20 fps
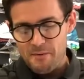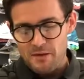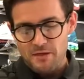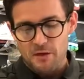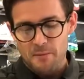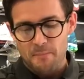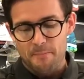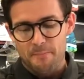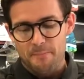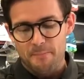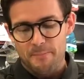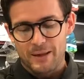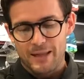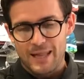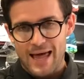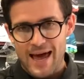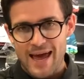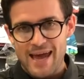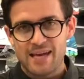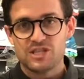the
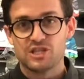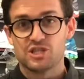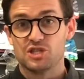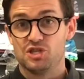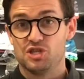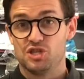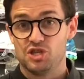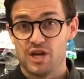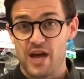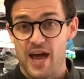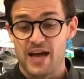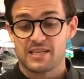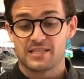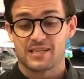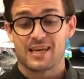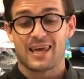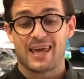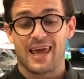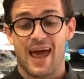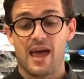Blades
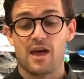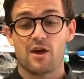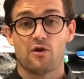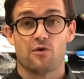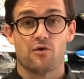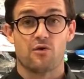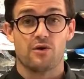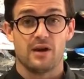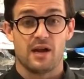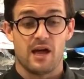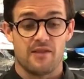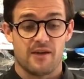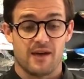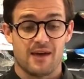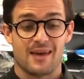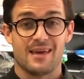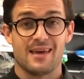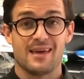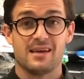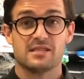Jet kangaroo
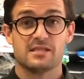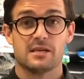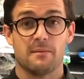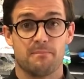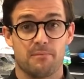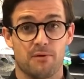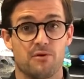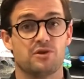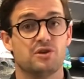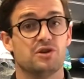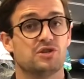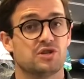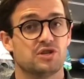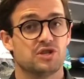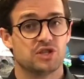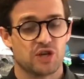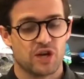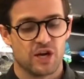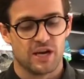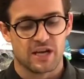leather is a boot you
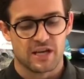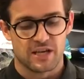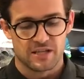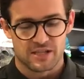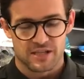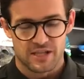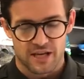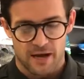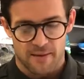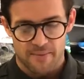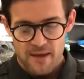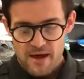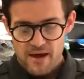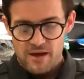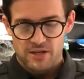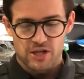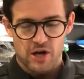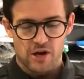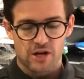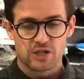should certainly consider.
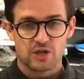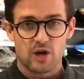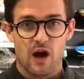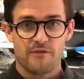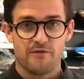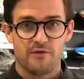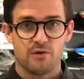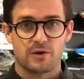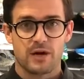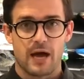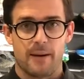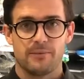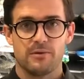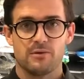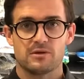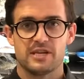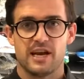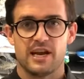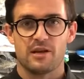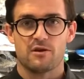So I'm going to dive into a couple
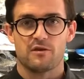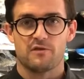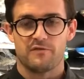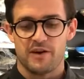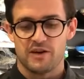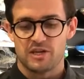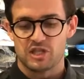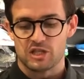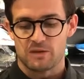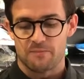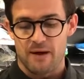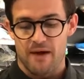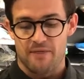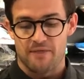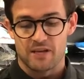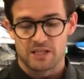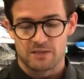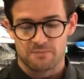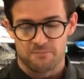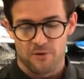of little technical features
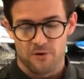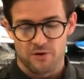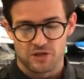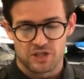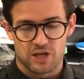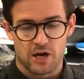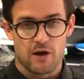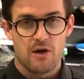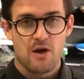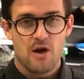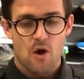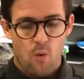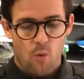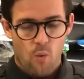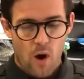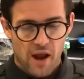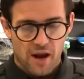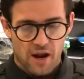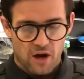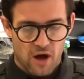about this boot. So
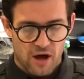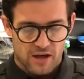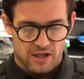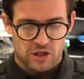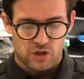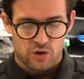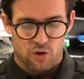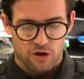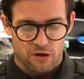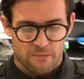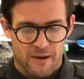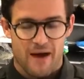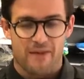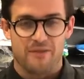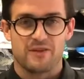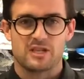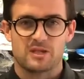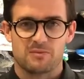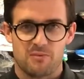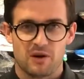one, I'd like to talk
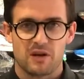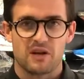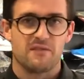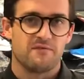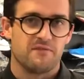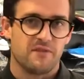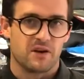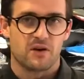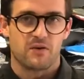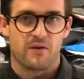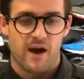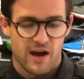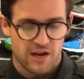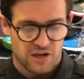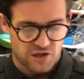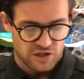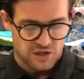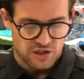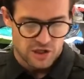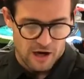about the sprue
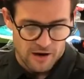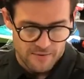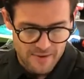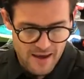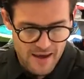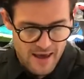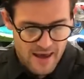configuration. So